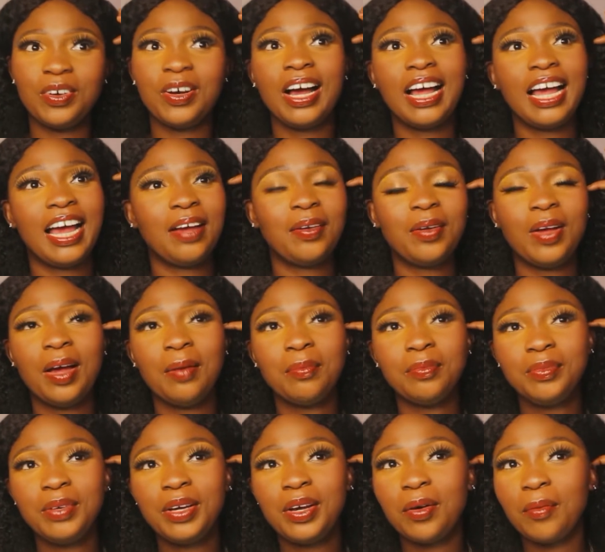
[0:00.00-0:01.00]

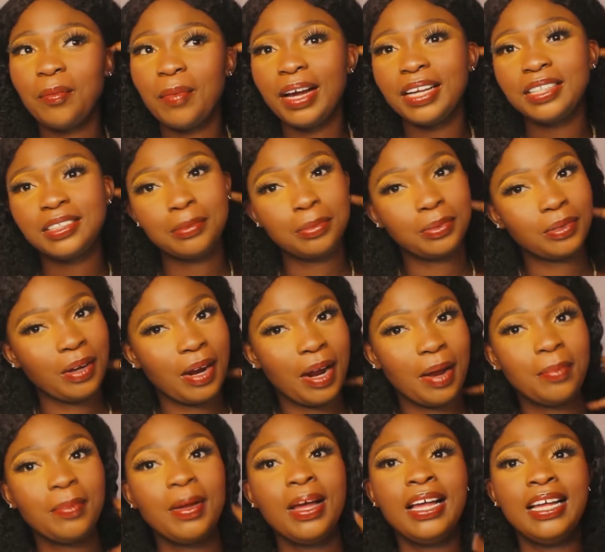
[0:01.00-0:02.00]
I'm big on my
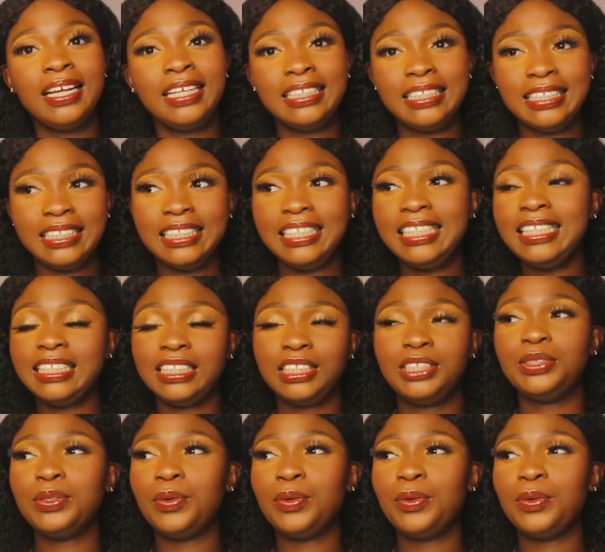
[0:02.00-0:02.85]
subscribe list,